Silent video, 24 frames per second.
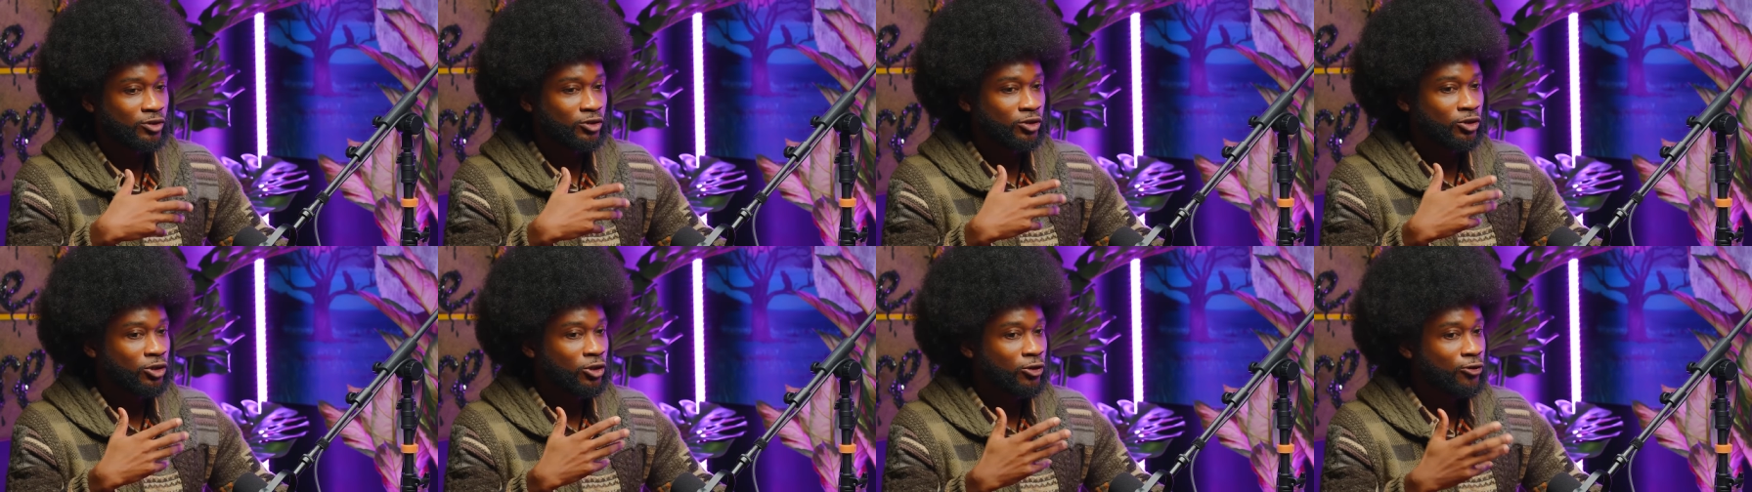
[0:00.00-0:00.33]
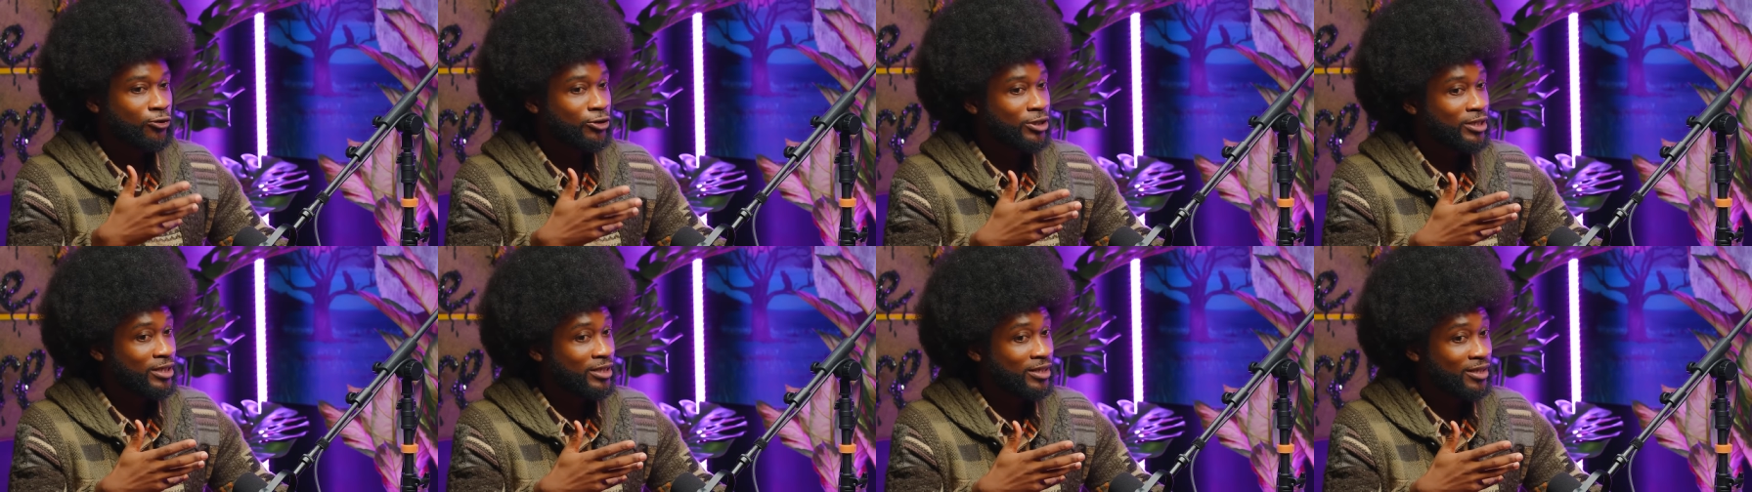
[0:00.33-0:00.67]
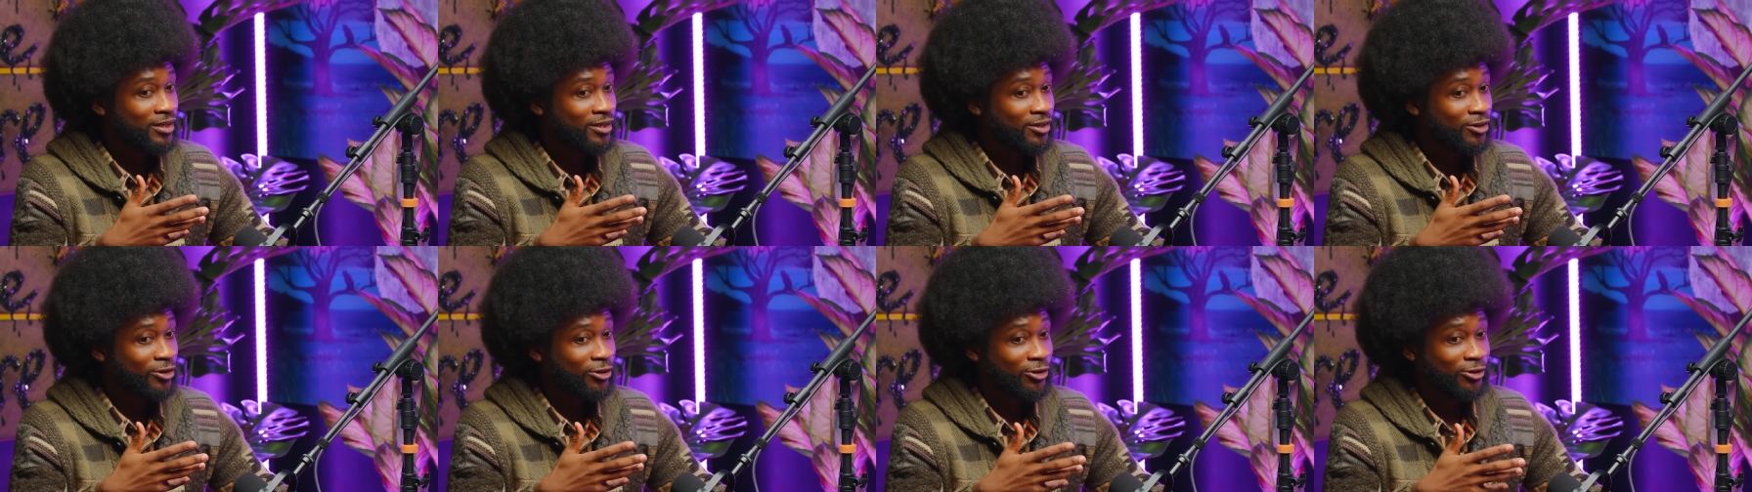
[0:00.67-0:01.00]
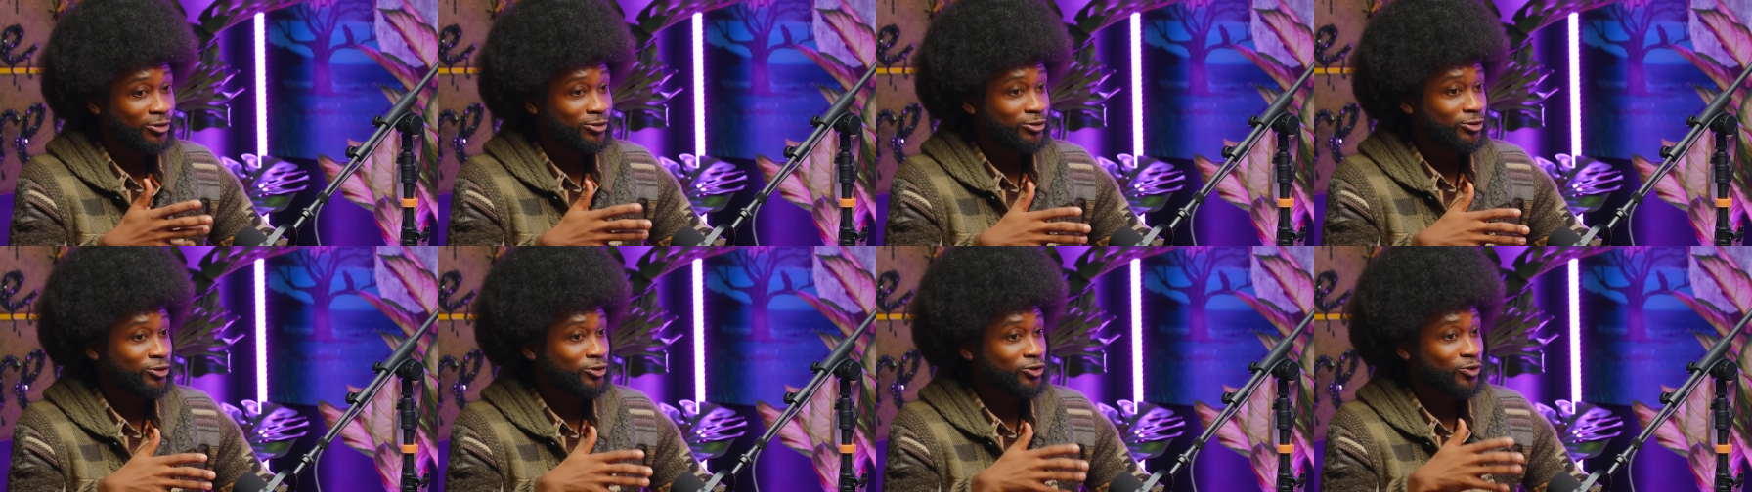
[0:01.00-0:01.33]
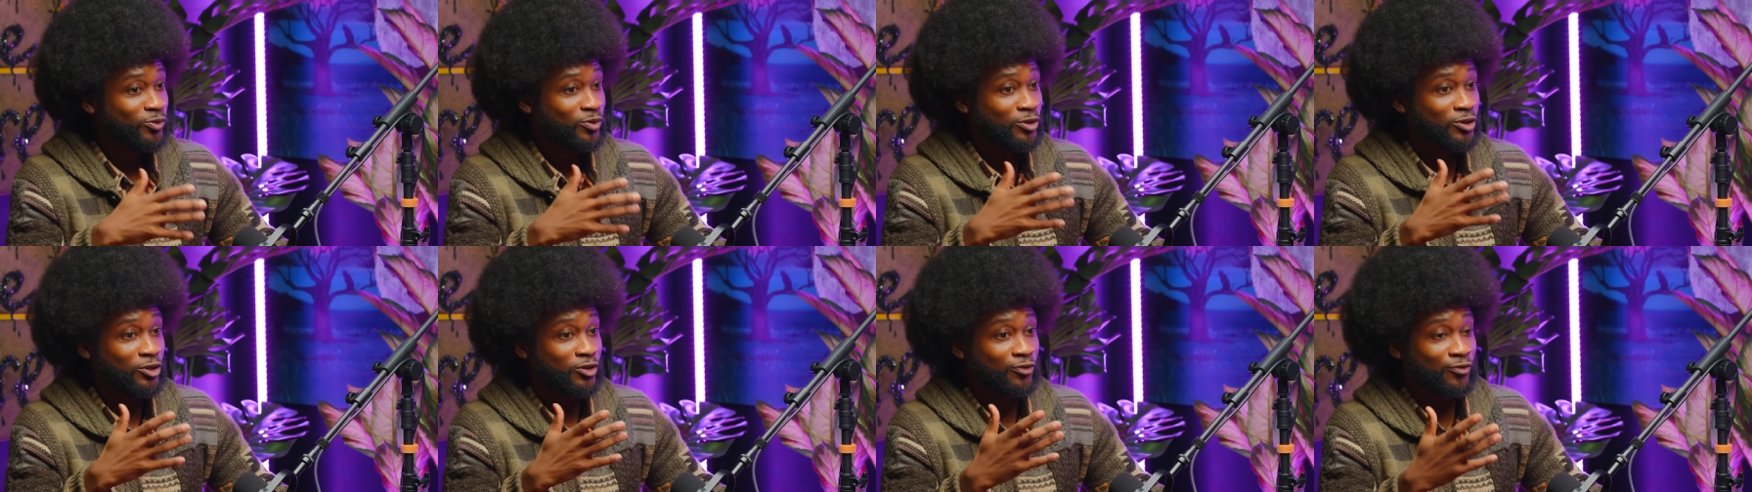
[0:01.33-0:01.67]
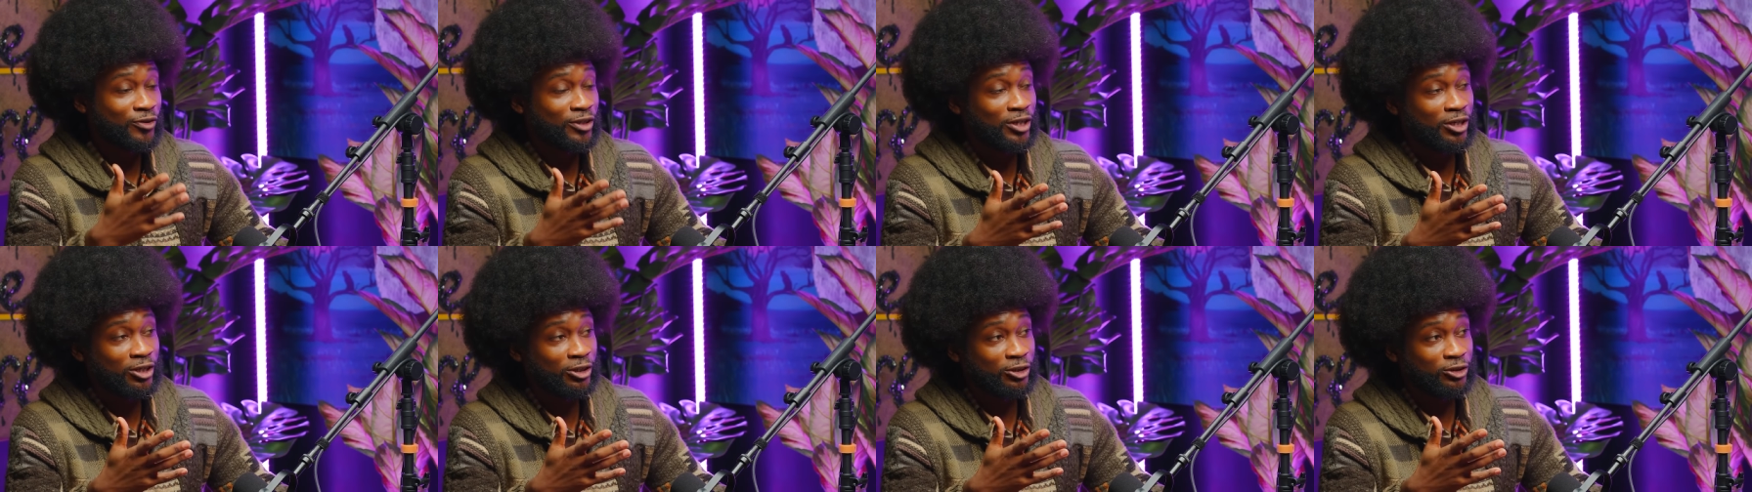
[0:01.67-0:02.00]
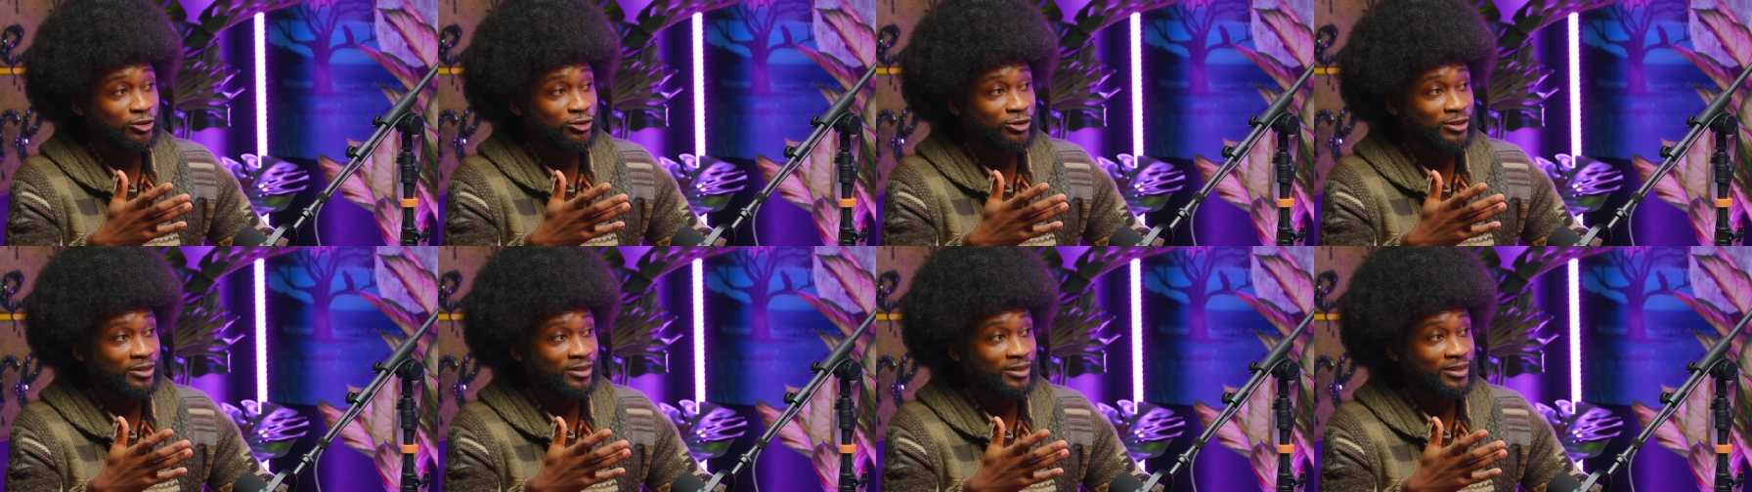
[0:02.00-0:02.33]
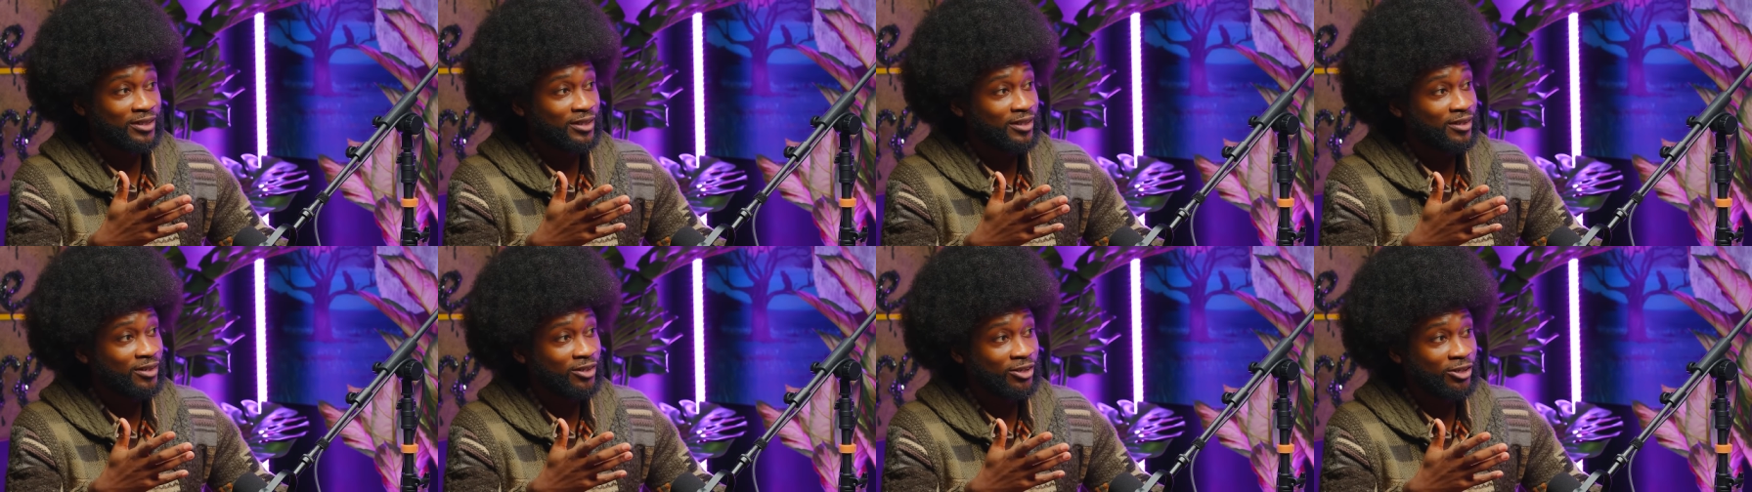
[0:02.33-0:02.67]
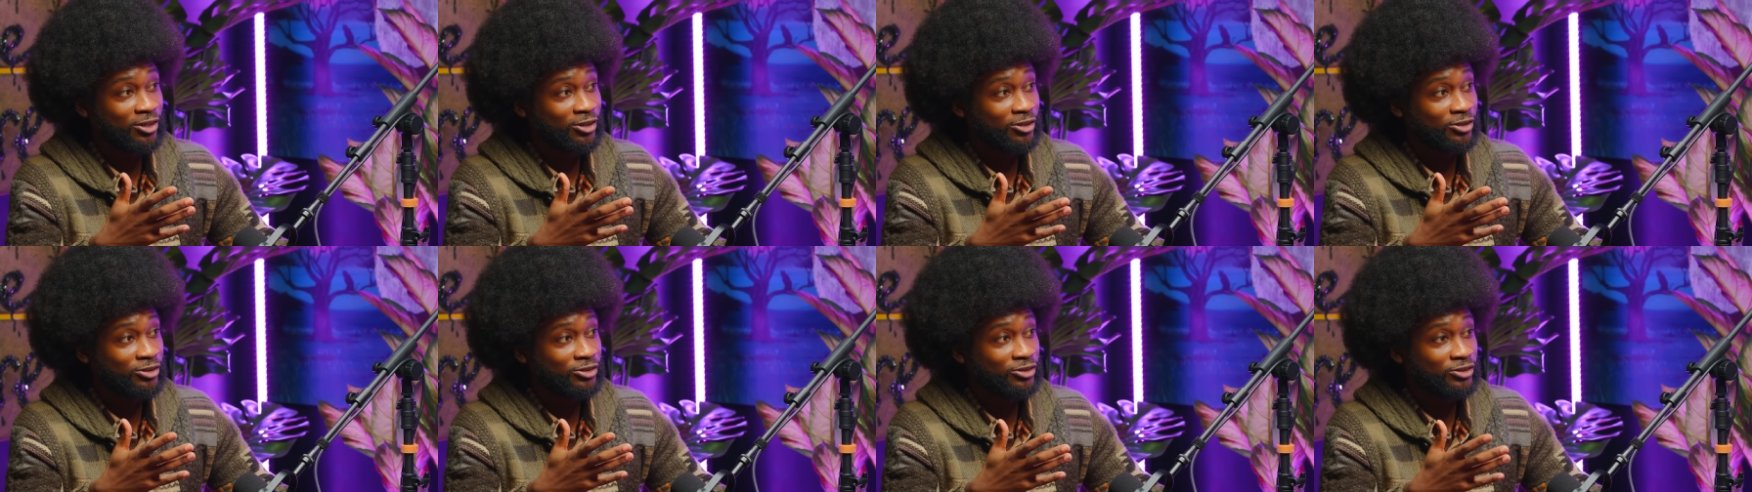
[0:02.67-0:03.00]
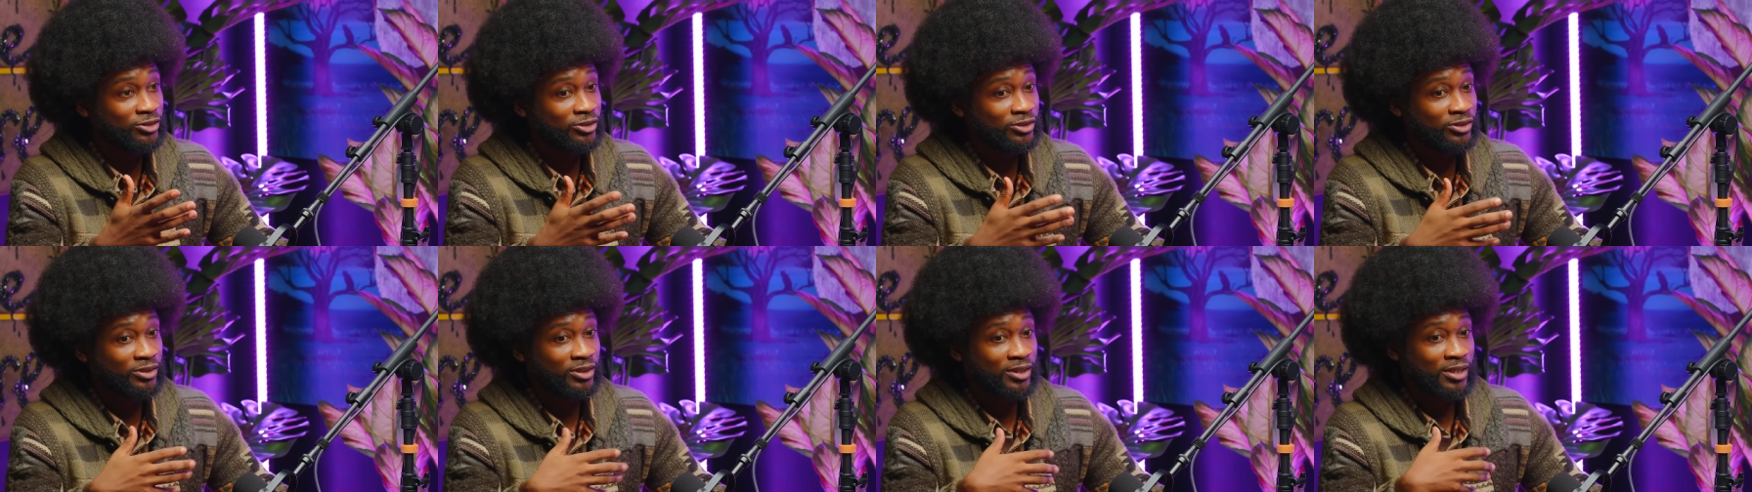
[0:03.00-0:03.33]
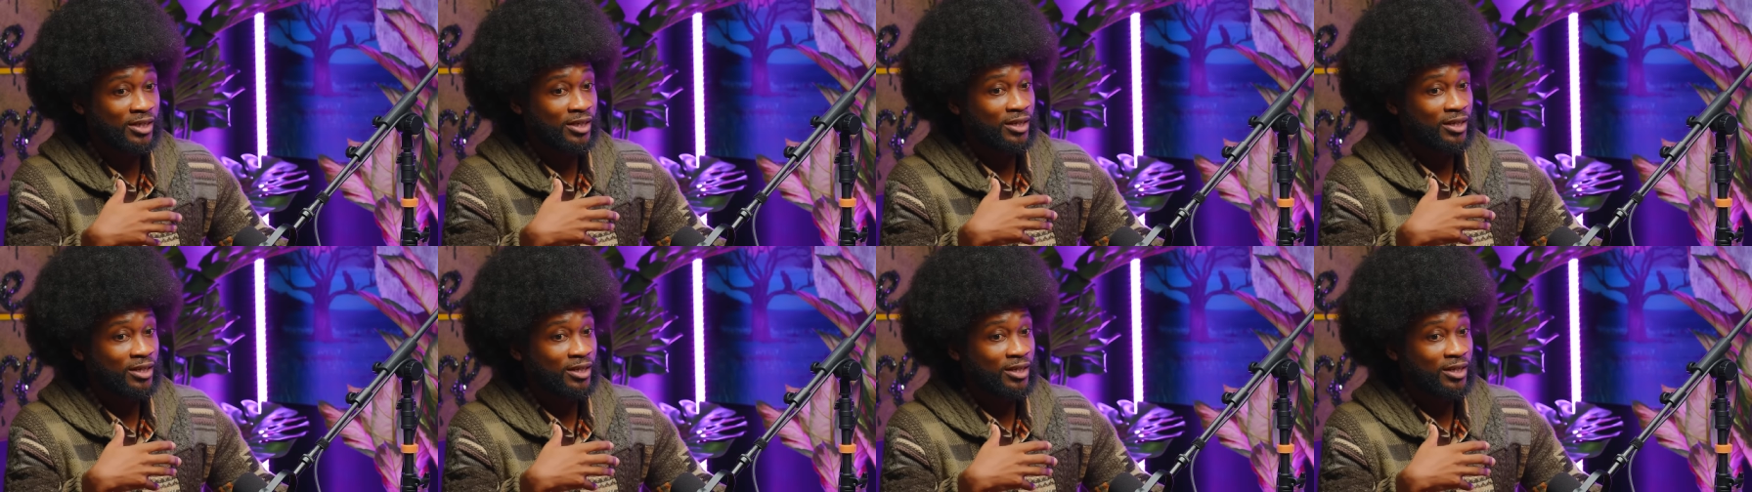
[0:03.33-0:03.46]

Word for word: 30 gigahertz to a 300 gigahertz